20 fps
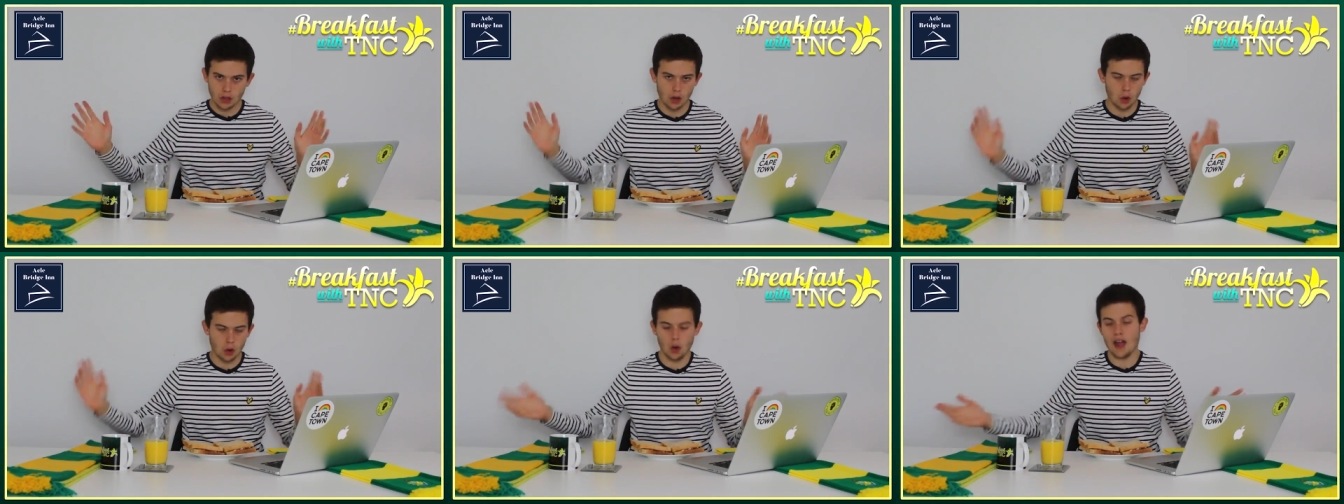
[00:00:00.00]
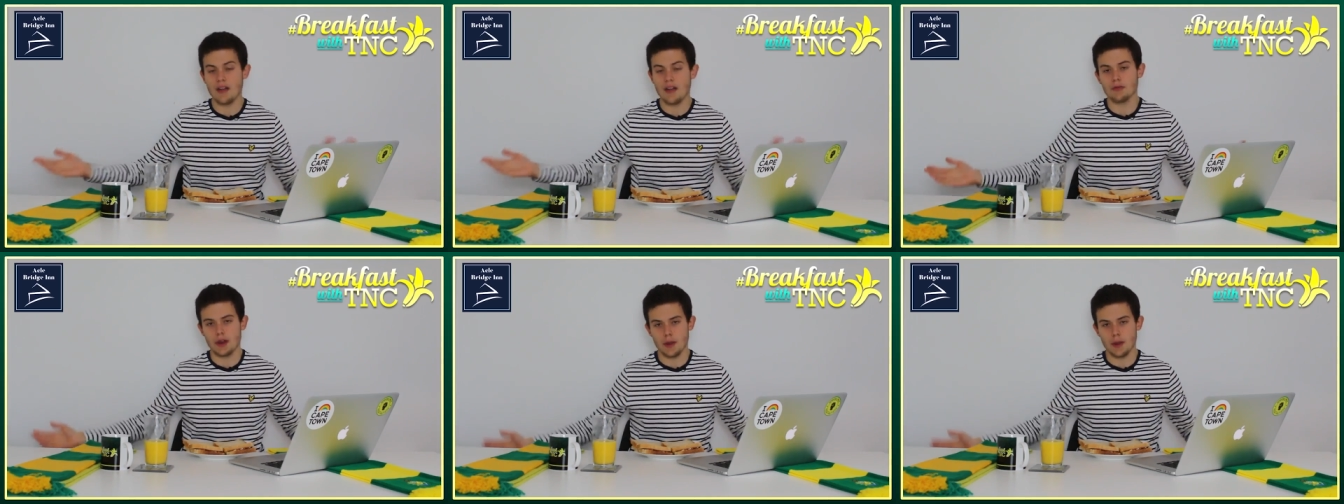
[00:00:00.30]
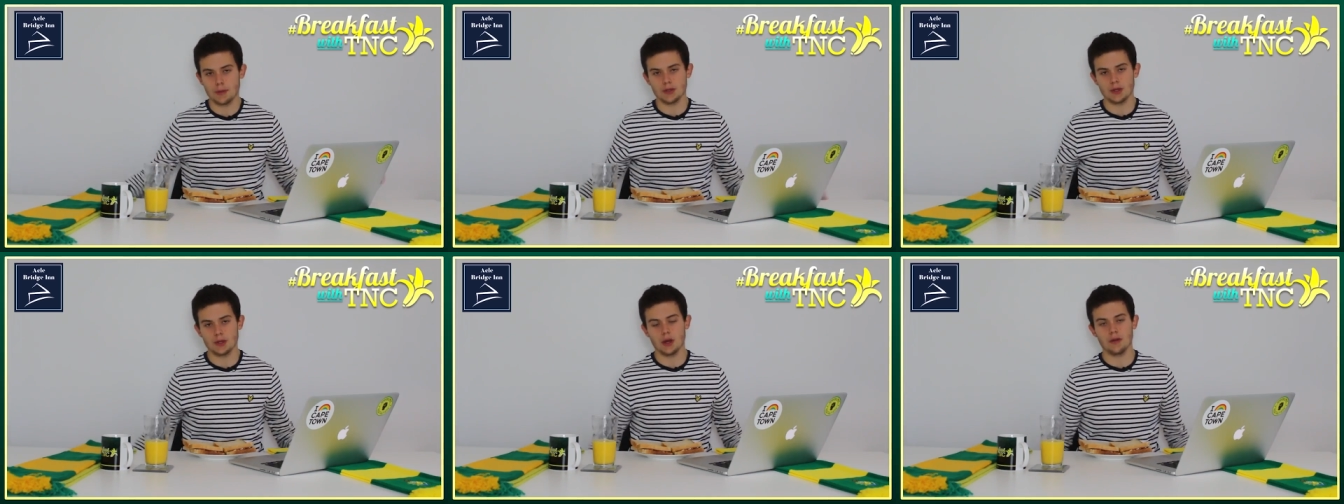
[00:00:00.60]
or every
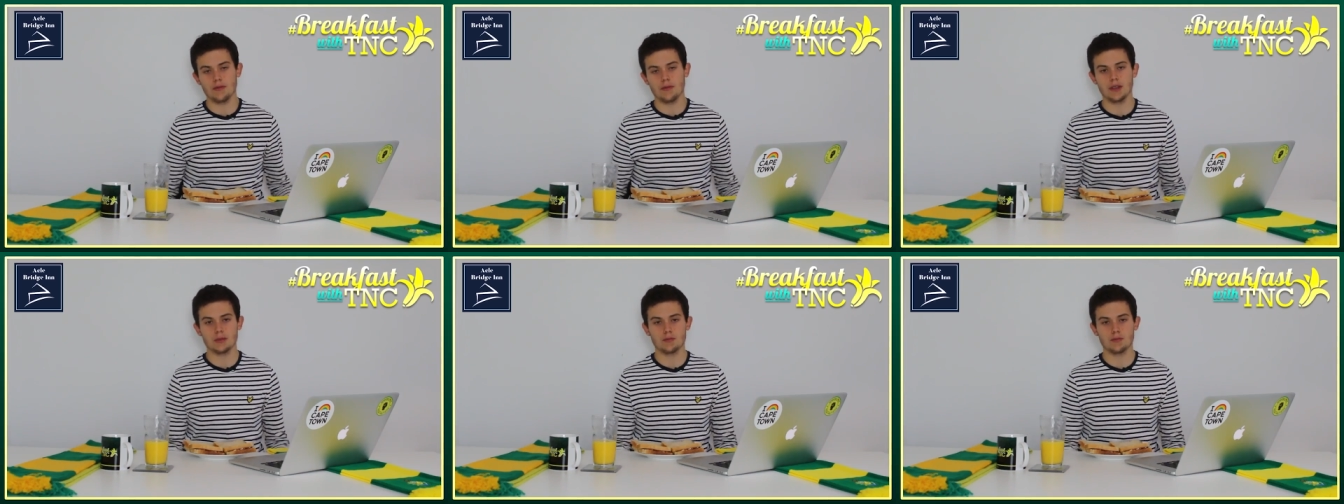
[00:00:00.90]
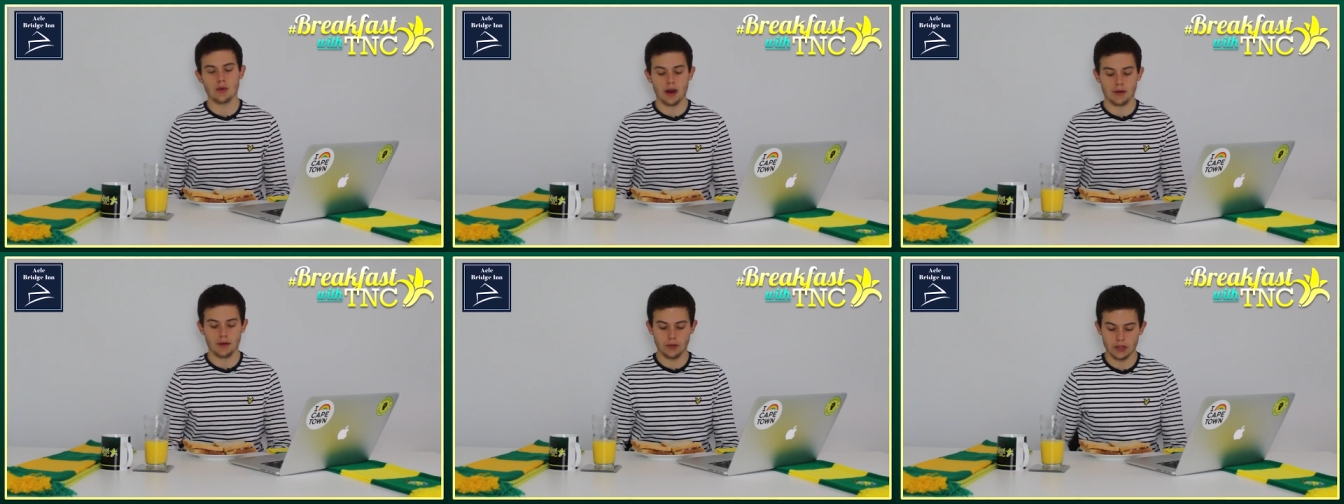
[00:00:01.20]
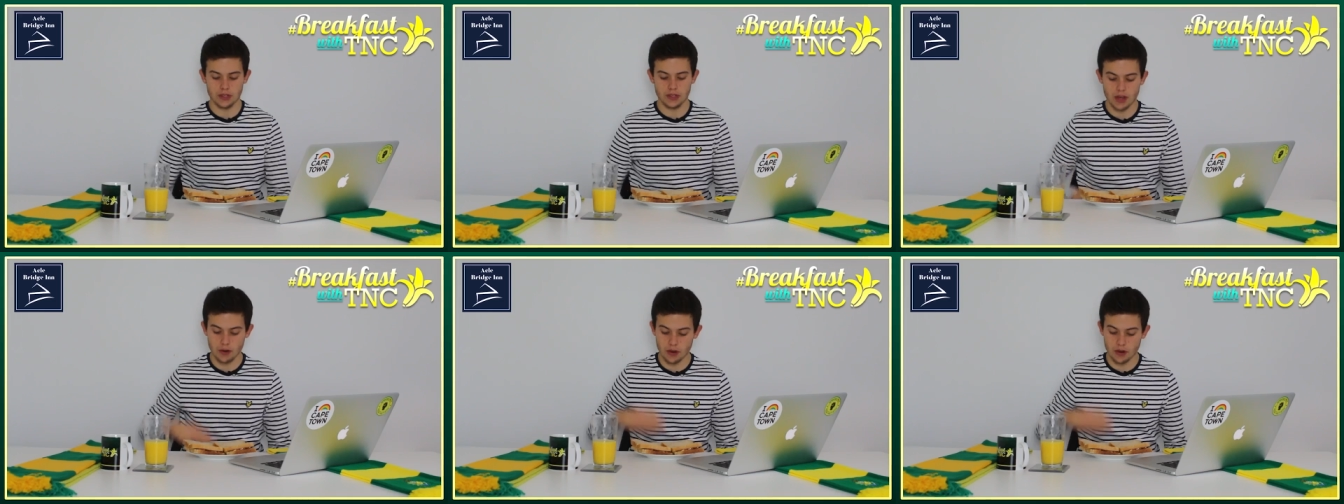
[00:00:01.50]
episode of this
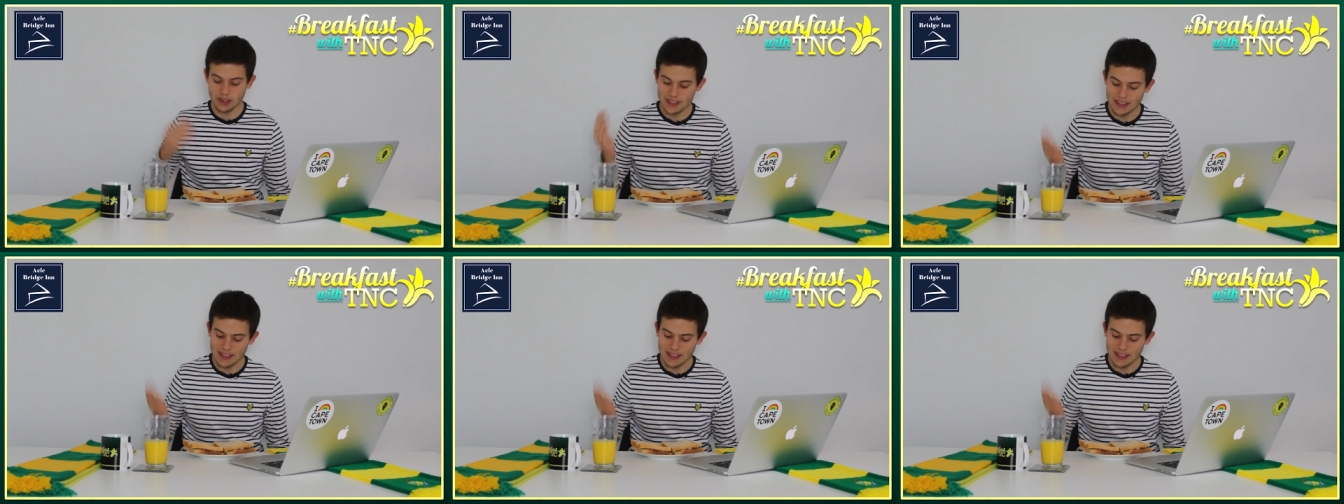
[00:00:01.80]
breakfast series.